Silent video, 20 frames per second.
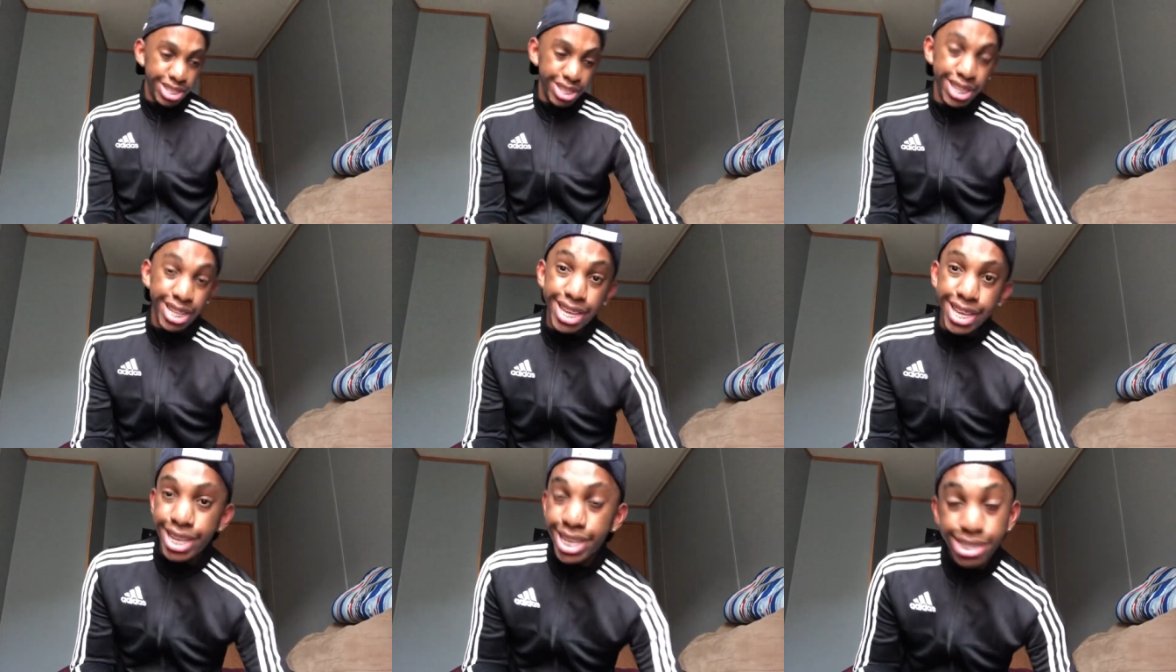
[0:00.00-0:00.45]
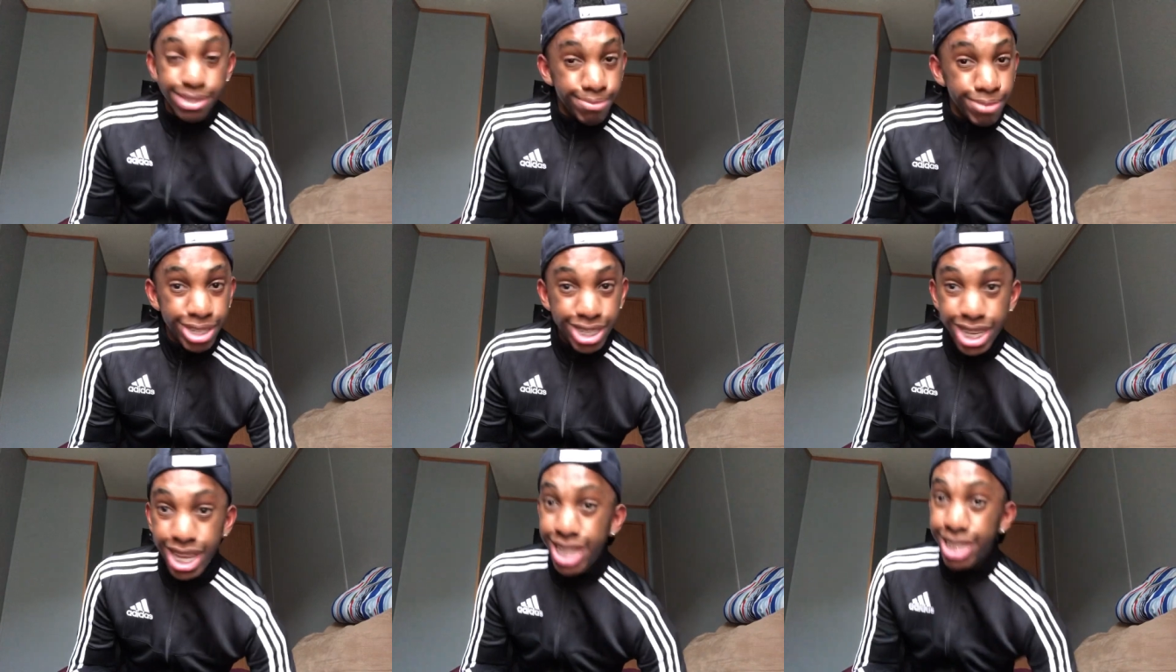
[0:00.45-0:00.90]
last
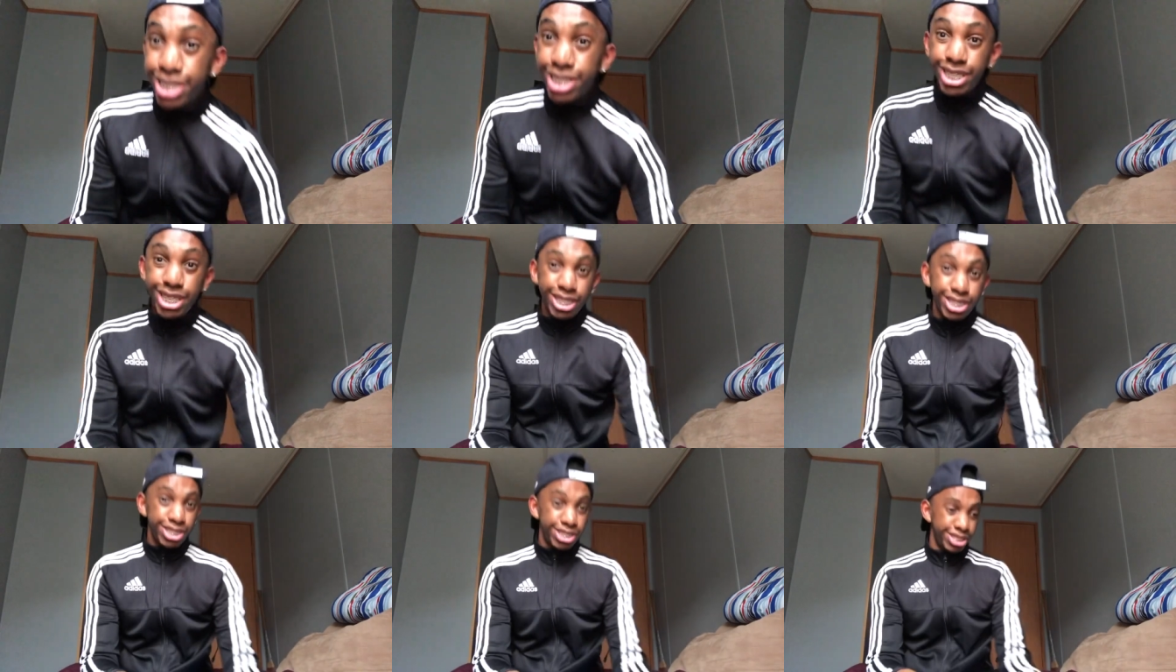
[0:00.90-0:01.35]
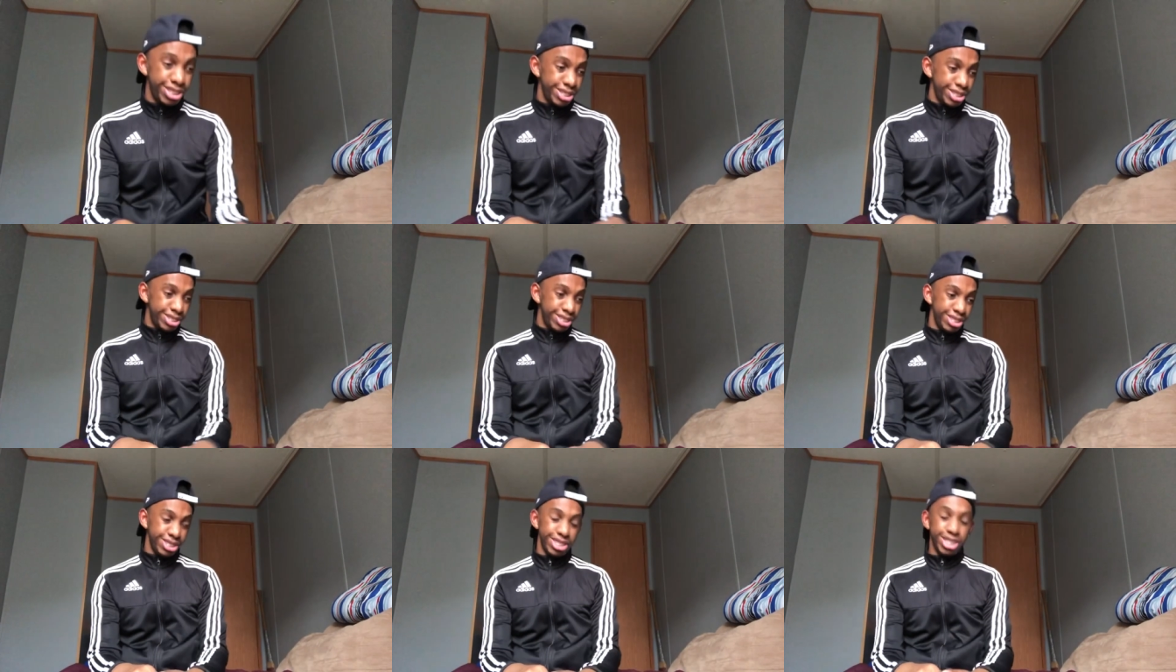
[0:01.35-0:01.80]
but not least,
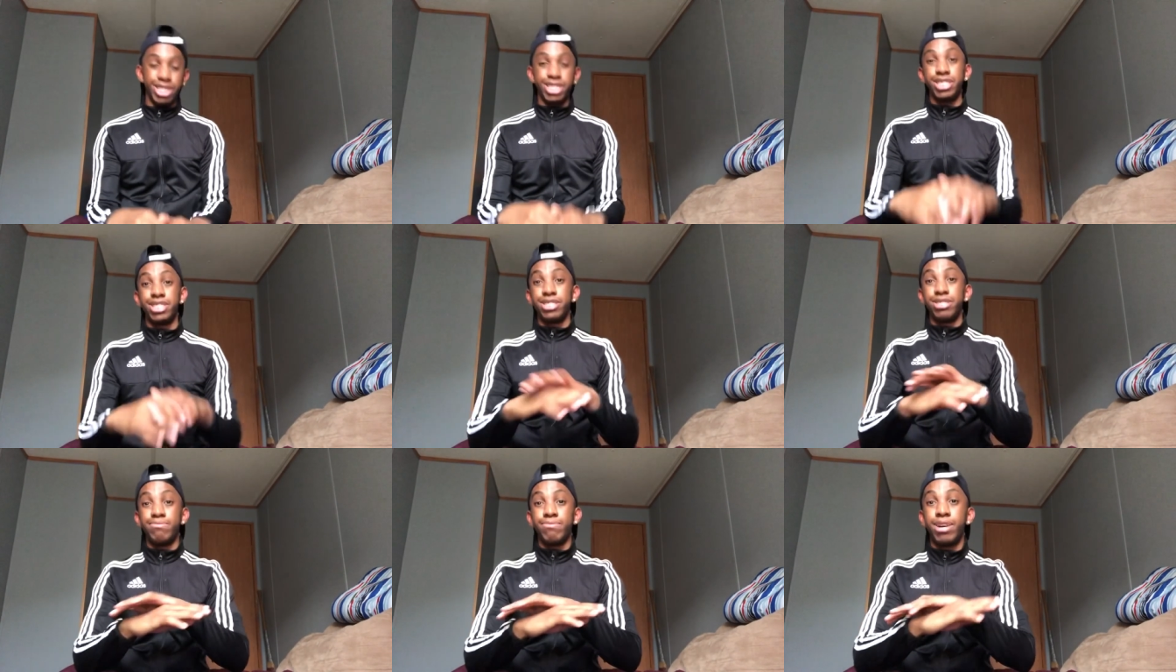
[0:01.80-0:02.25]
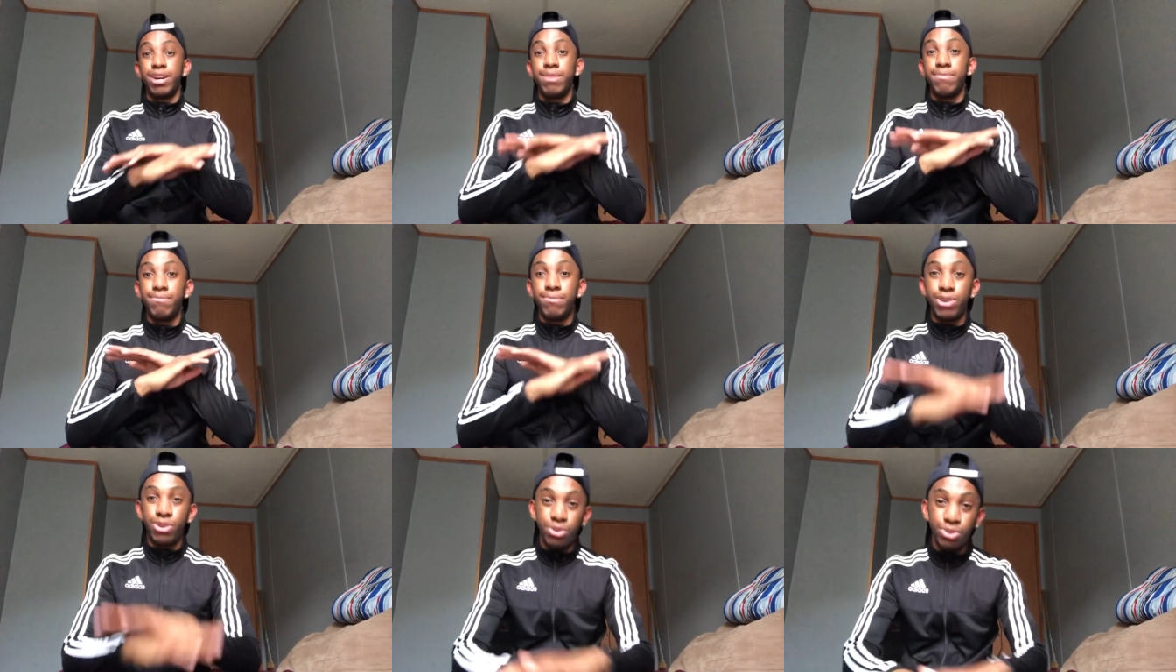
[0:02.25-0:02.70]
this is my
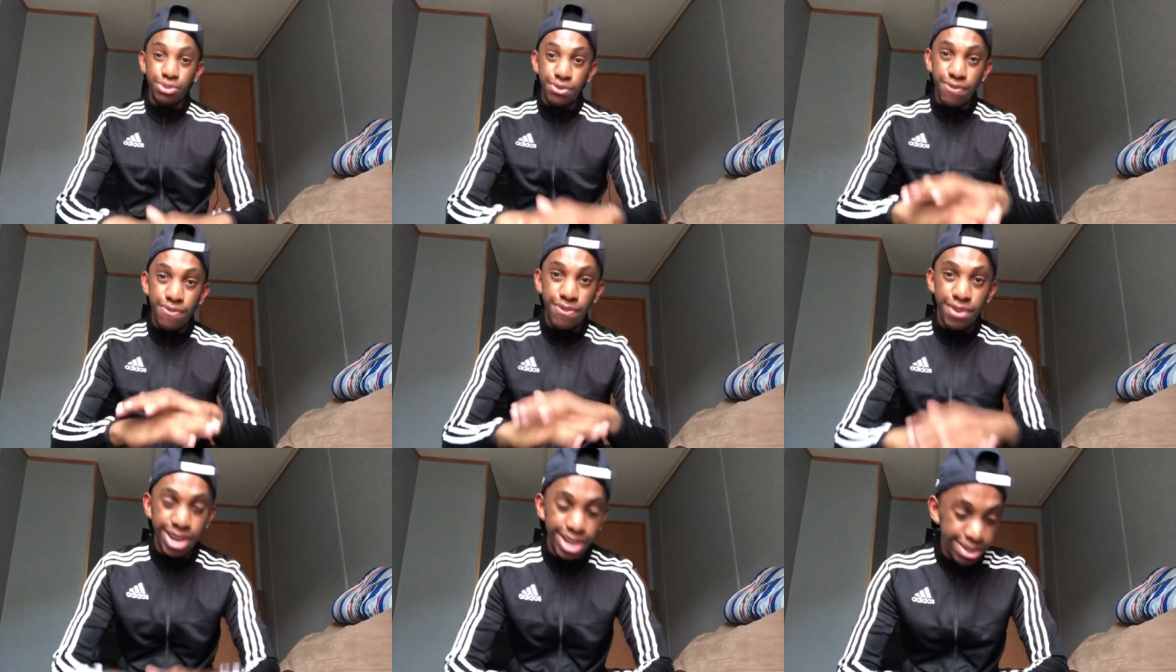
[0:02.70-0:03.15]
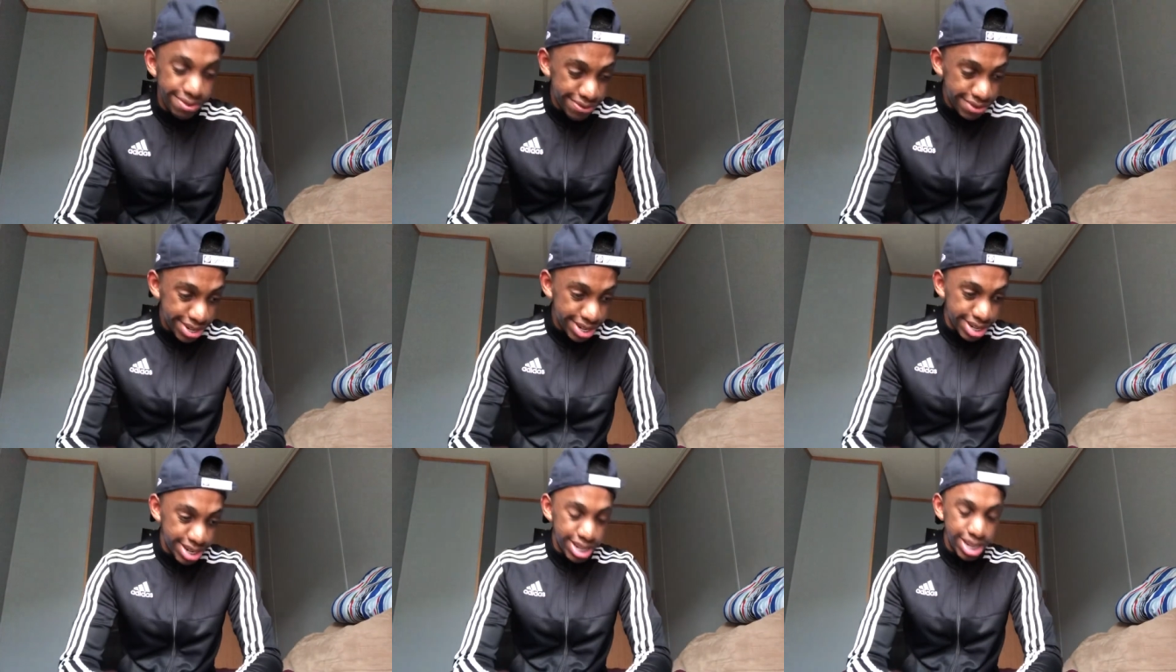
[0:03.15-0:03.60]
most
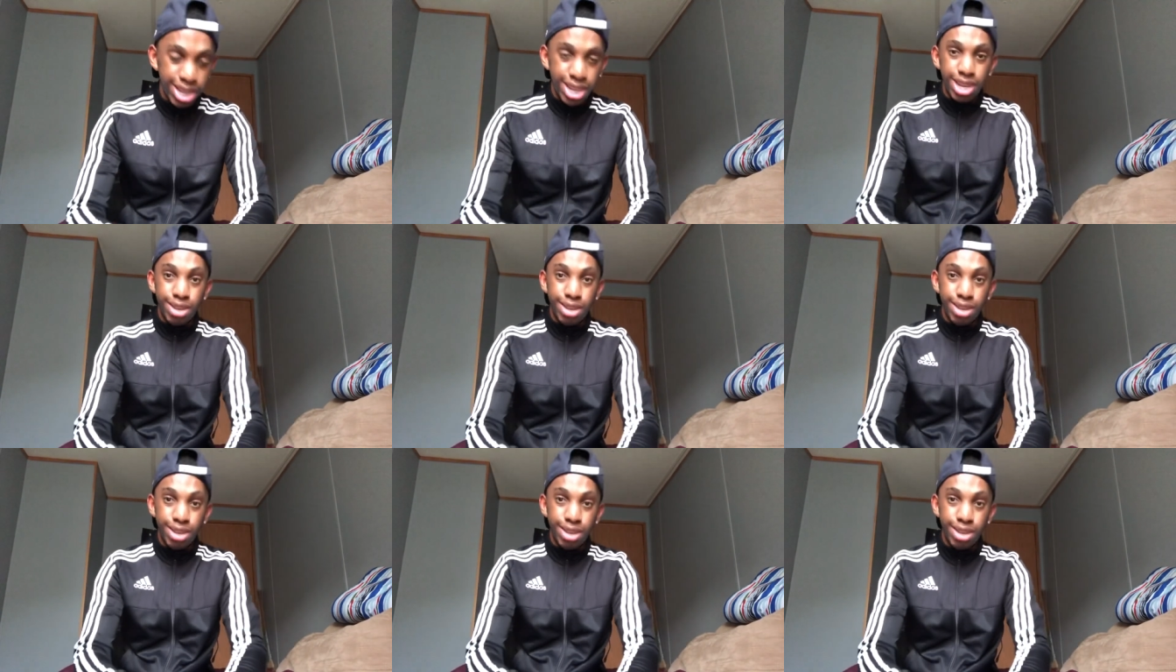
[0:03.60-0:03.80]
favorite